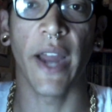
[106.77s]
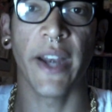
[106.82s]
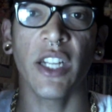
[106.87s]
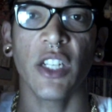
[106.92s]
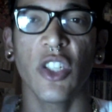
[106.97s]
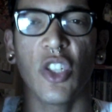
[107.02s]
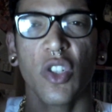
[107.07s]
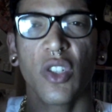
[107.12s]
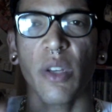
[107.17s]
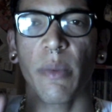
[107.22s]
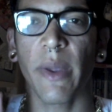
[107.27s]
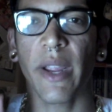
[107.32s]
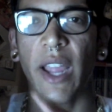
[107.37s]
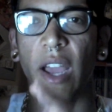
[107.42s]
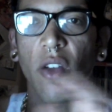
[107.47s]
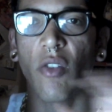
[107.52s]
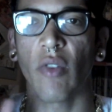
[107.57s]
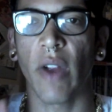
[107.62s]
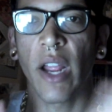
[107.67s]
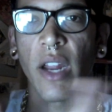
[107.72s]
I just usually pick
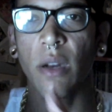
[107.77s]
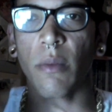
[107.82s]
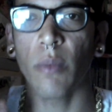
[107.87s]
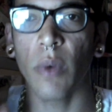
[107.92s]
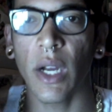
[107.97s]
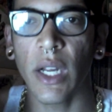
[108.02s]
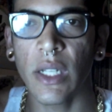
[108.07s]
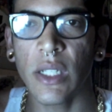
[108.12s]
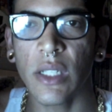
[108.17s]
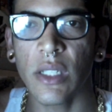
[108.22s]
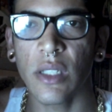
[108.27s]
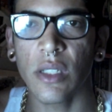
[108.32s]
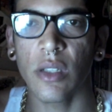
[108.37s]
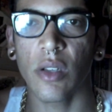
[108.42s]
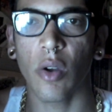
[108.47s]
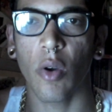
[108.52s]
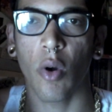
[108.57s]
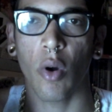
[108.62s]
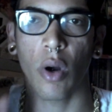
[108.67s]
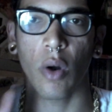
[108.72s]
out random ones
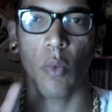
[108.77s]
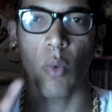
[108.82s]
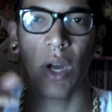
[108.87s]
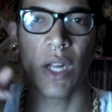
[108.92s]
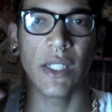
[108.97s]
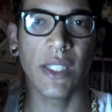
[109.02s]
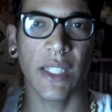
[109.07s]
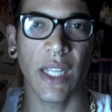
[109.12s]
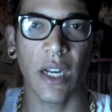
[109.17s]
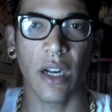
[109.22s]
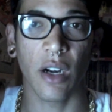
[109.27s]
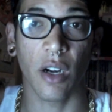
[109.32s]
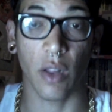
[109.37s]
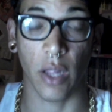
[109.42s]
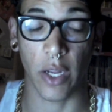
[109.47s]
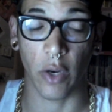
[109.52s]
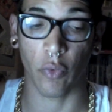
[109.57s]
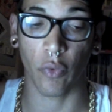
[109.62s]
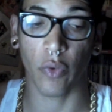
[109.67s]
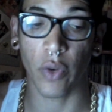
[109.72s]
or ones that are,
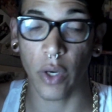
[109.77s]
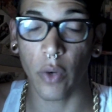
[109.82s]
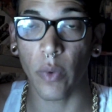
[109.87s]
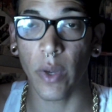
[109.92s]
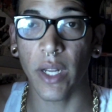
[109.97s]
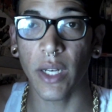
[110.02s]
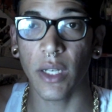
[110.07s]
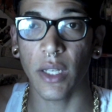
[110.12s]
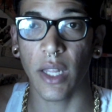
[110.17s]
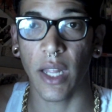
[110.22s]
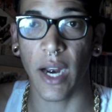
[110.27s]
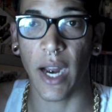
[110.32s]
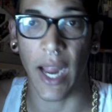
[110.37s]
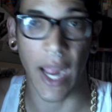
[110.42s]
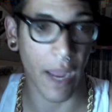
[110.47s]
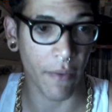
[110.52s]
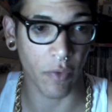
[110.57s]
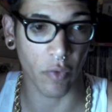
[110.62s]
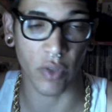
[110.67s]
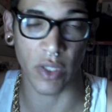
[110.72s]
like, frequent that I
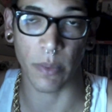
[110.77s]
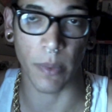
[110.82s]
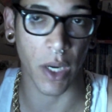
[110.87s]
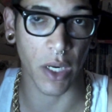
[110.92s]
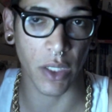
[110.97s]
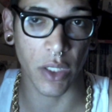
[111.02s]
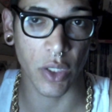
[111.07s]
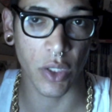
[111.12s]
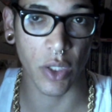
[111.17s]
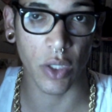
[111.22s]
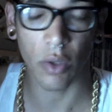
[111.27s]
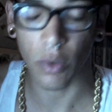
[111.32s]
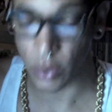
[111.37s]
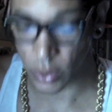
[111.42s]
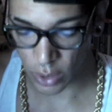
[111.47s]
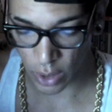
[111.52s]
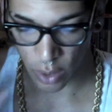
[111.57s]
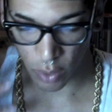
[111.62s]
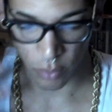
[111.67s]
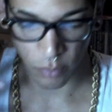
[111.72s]
haven't responded to,
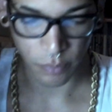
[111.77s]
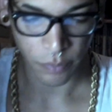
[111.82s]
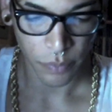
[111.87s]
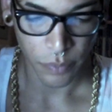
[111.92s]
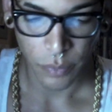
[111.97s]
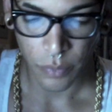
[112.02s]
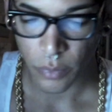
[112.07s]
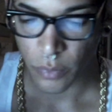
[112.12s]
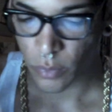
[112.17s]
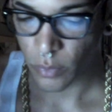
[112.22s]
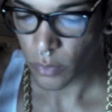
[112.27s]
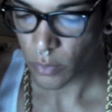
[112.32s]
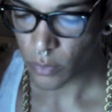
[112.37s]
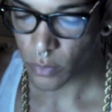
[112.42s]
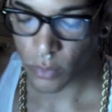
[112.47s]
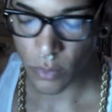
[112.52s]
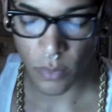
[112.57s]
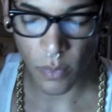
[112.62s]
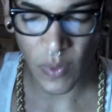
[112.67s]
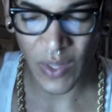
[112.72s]
so
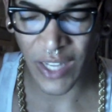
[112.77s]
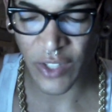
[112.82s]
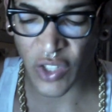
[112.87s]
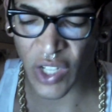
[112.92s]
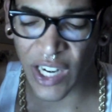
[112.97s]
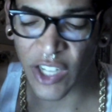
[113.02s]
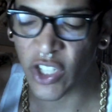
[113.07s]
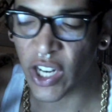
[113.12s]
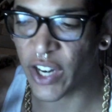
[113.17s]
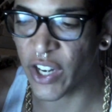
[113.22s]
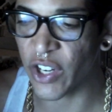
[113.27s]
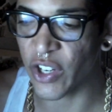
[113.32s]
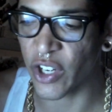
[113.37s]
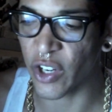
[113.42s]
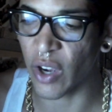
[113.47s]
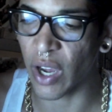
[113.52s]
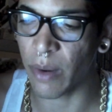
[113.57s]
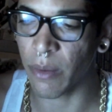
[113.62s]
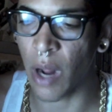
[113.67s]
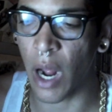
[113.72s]
that's what I tried to
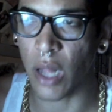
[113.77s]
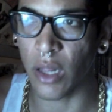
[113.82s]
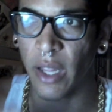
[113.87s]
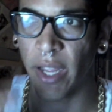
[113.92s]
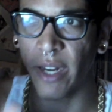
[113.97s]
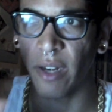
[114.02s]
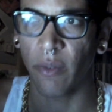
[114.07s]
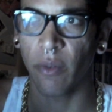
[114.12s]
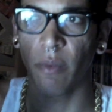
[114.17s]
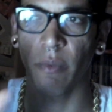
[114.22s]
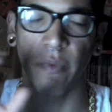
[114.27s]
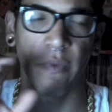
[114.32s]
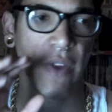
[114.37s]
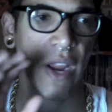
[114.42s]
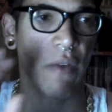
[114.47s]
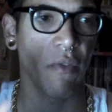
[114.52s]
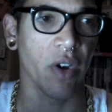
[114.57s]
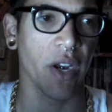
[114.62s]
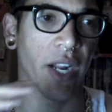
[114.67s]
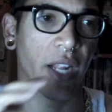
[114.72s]
do. I'm not like
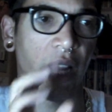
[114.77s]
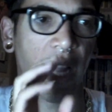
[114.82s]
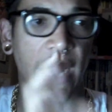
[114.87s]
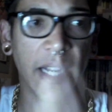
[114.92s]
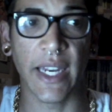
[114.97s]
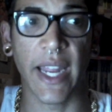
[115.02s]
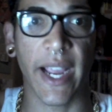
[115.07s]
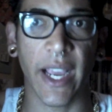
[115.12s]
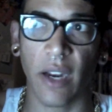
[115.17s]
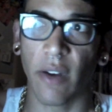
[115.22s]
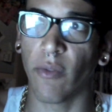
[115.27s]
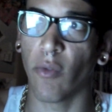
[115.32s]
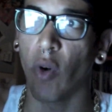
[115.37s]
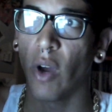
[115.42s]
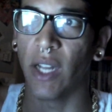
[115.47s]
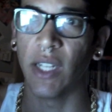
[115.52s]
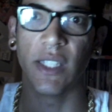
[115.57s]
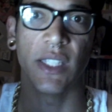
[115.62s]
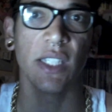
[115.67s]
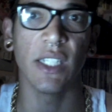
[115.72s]
favoriting like negative
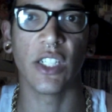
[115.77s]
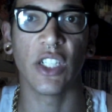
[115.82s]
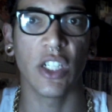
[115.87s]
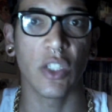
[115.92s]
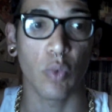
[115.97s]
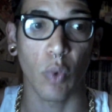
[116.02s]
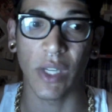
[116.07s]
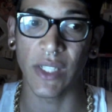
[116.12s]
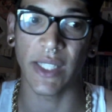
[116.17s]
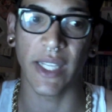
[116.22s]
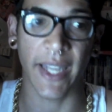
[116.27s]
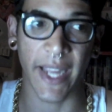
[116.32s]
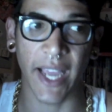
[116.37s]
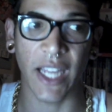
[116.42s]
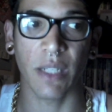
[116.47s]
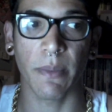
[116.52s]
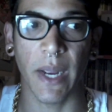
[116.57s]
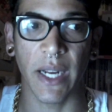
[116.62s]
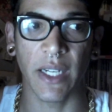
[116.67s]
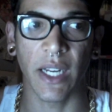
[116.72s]
ones. It's just ones that
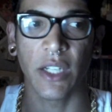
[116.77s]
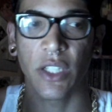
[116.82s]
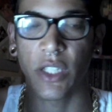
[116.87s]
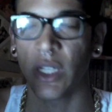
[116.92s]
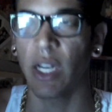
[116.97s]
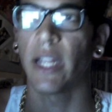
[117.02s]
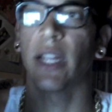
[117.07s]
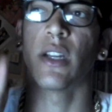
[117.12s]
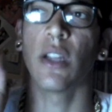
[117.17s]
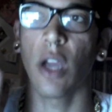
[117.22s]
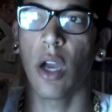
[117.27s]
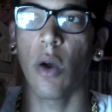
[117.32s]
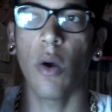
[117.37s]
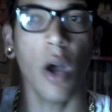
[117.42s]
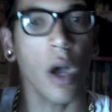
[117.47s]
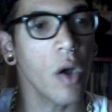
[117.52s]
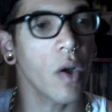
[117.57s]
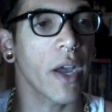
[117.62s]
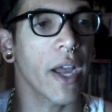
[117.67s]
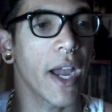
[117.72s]
catch my attention. I go,
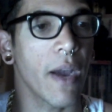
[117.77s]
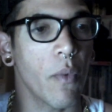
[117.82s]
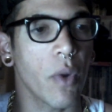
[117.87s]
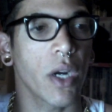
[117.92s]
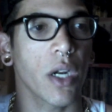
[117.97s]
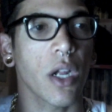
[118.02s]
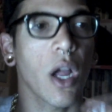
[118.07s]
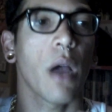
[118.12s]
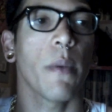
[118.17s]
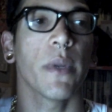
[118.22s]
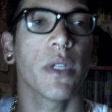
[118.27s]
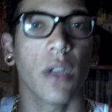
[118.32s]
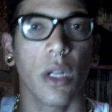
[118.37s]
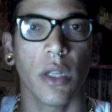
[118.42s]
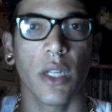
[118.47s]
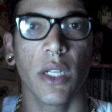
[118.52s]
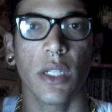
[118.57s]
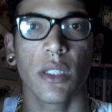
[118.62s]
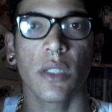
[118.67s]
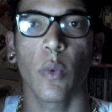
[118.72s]
okay, I want to comment on
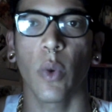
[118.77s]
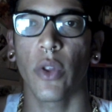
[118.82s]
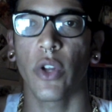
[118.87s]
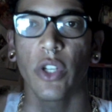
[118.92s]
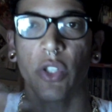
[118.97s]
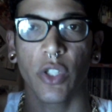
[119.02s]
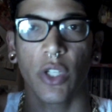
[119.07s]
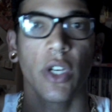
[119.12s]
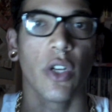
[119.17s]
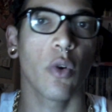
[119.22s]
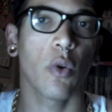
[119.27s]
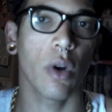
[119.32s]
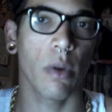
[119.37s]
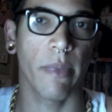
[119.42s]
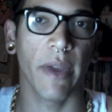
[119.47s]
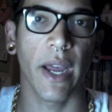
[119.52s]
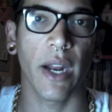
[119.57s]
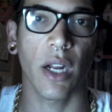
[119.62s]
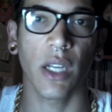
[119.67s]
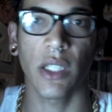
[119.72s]
this, whether it's good or bad.